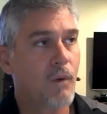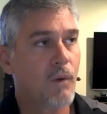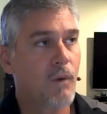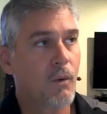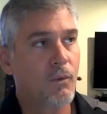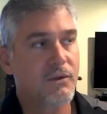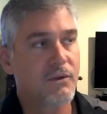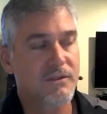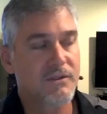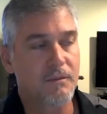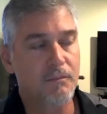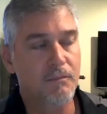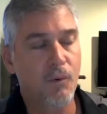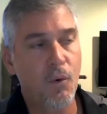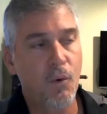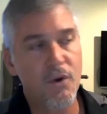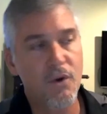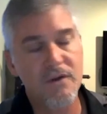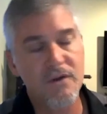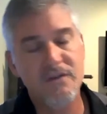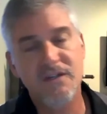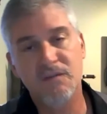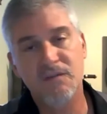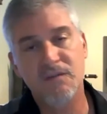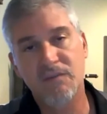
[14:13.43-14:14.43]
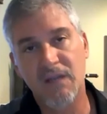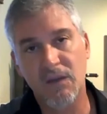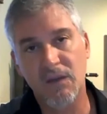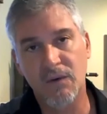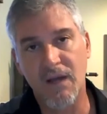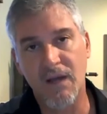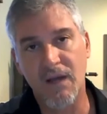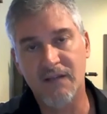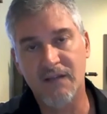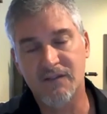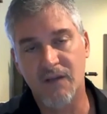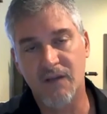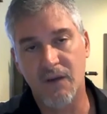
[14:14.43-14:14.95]
was important to me
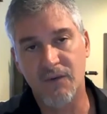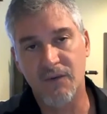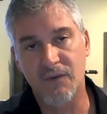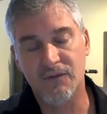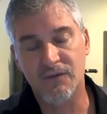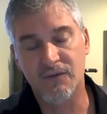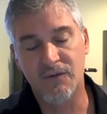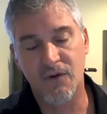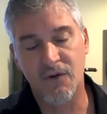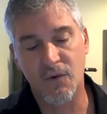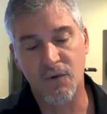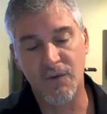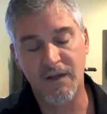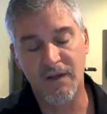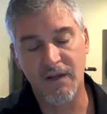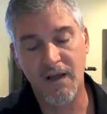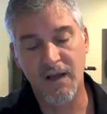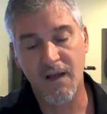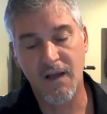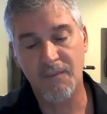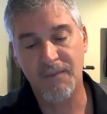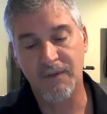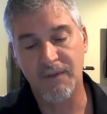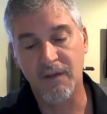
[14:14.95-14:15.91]
as I was growing up,